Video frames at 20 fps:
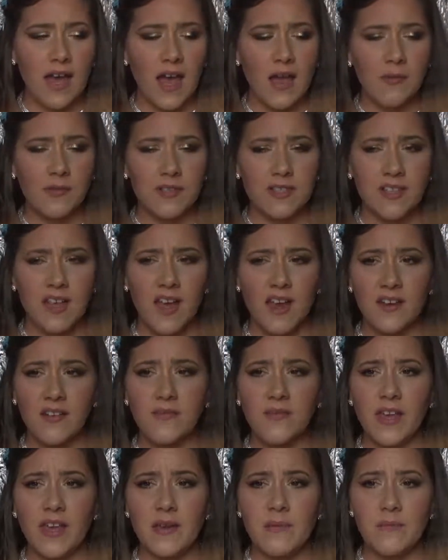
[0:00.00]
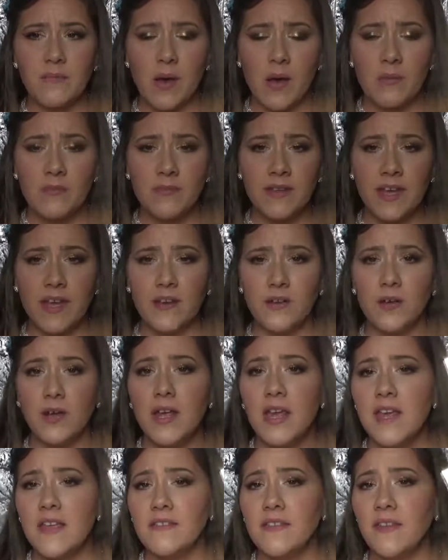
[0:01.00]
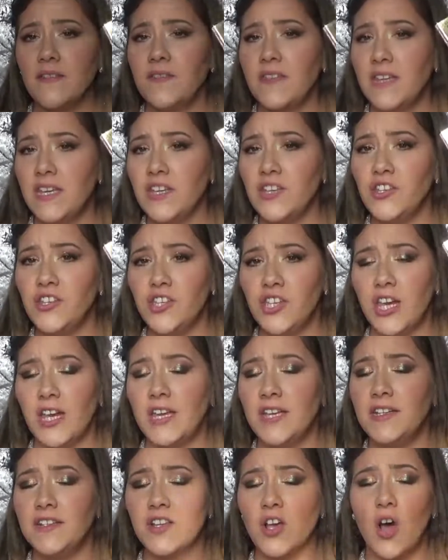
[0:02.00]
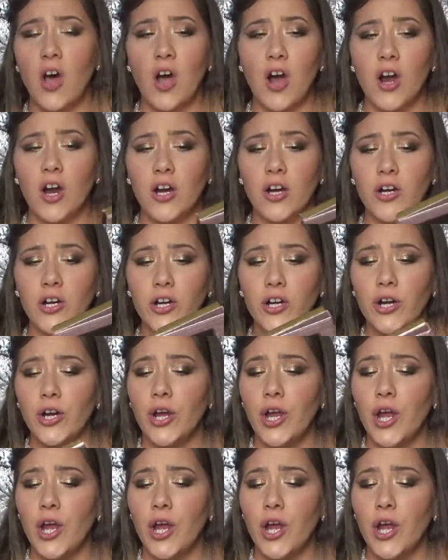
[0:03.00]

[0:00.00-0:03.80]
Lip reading: I was kind of like bummed out that these shades are